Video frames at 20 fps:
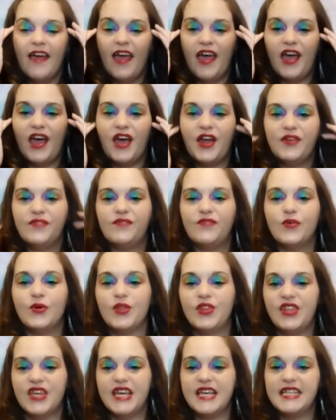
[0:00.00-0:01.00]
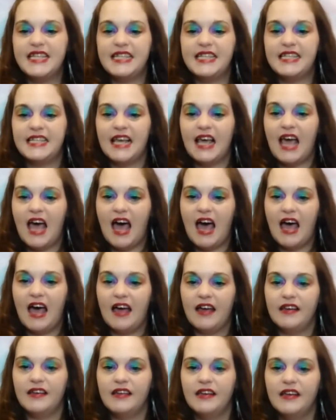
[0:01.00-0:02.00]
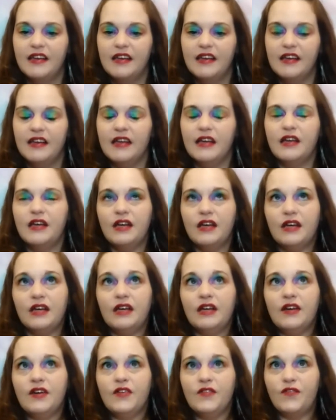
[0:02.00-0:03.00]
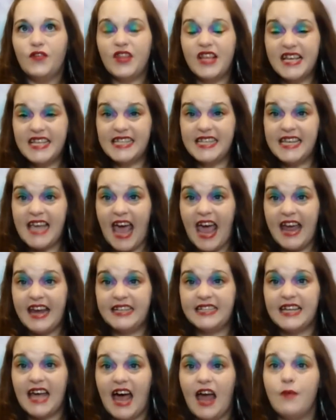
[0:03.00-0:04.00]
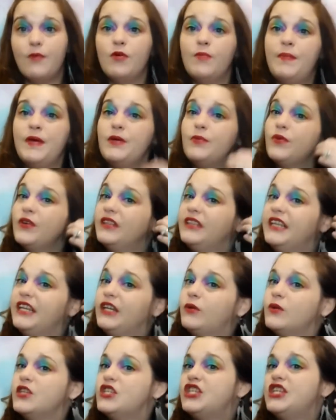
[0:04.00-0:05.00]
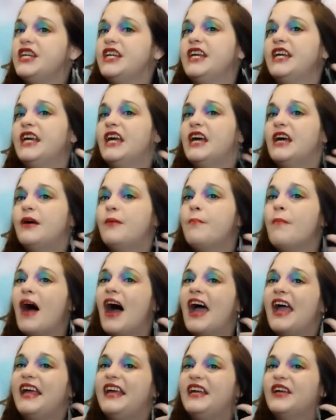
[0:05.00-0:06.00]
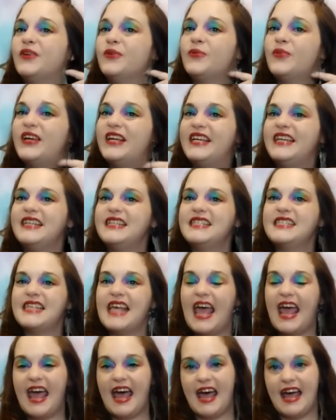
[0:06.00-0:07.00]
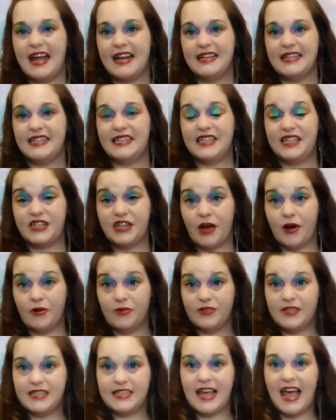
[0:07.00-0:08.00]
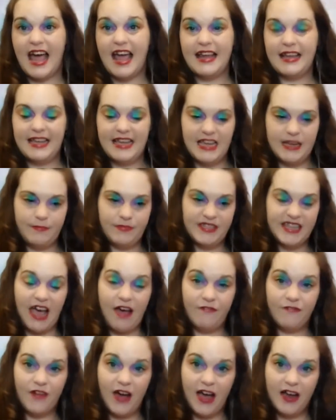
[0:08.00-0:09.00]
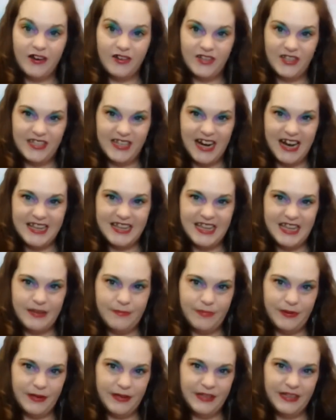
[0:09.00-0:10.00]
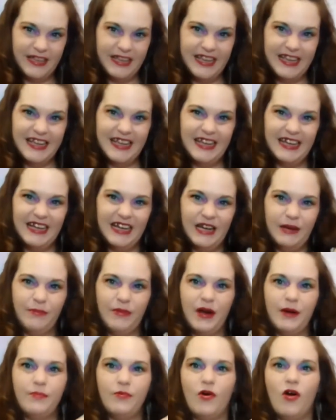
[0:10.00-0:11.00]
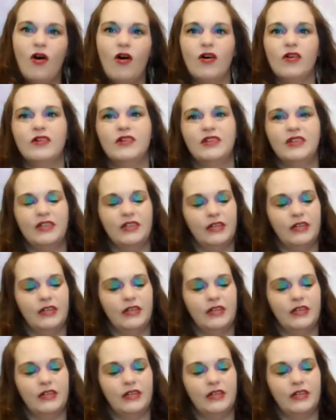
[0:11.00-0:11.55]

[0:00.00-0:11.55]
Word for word: And for this, uh, for this gate, I will be relinquishing my earrings and stones that I keep, sapphires that I keep in my bra.